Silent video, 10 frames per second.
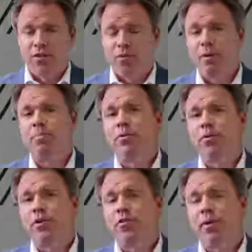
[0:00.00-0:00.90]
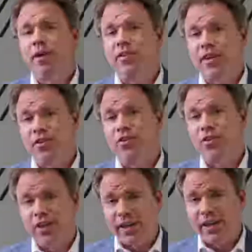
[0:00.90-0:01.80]
or people who are displaced
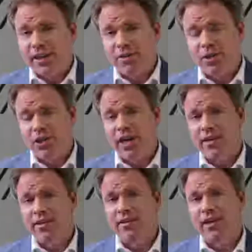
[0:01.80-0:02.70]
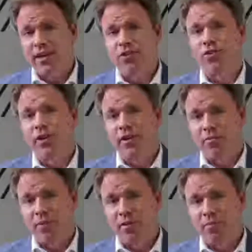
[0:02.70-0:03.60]
internally, in which case they're internally
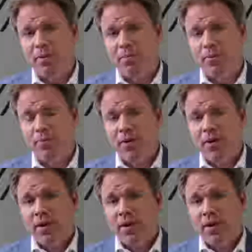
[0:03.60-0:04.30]
displaced people.